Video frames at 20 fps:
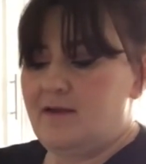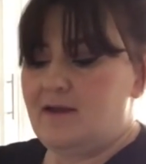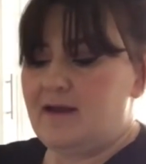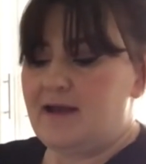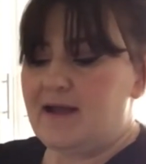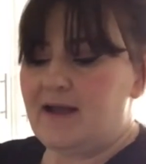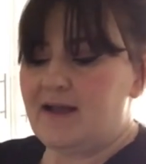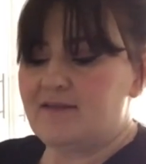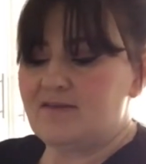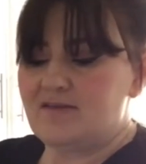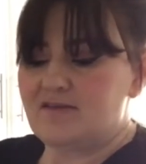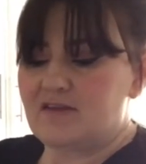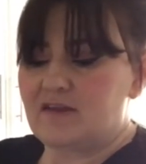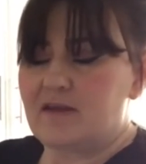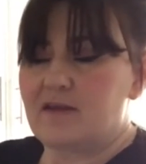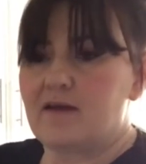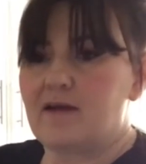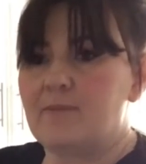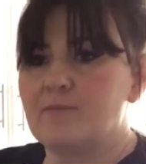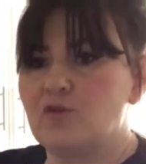and
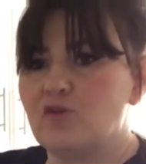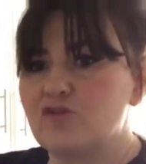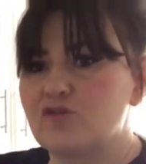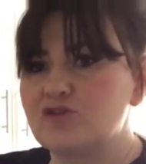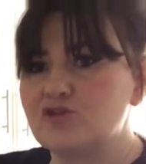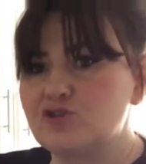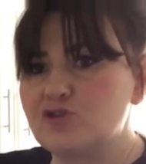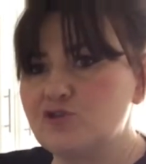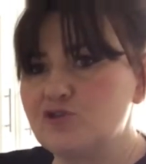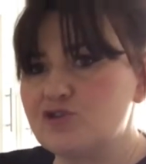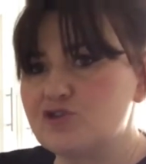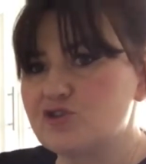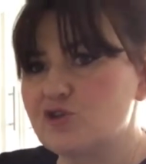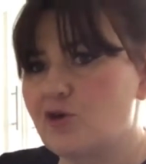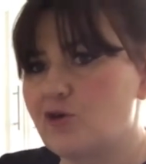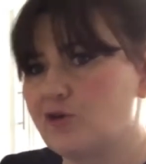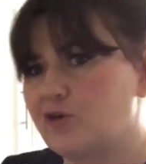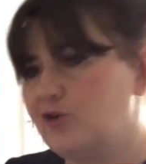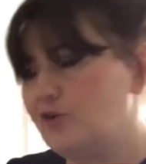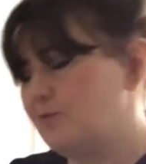I'm using 2
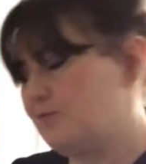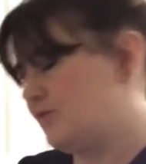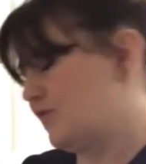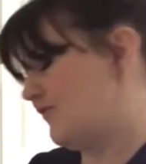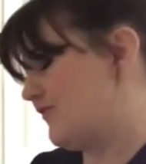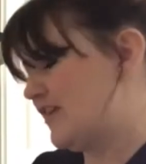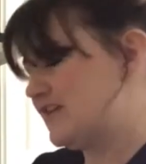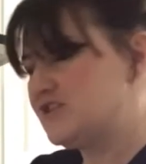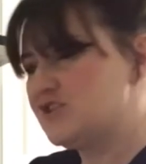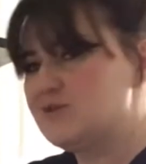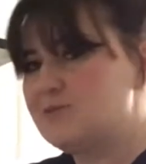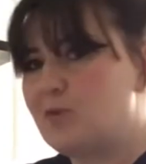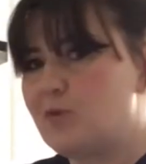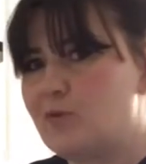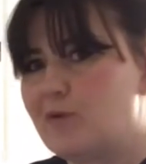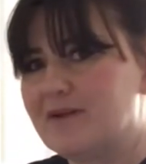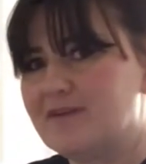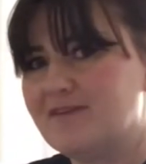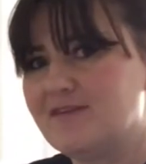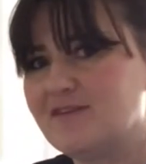stock cubes, vegetable
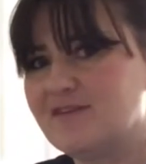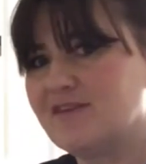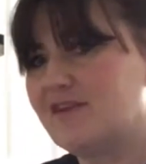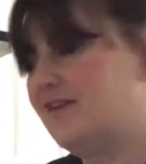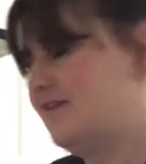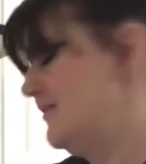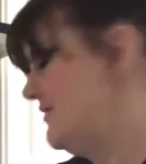ones.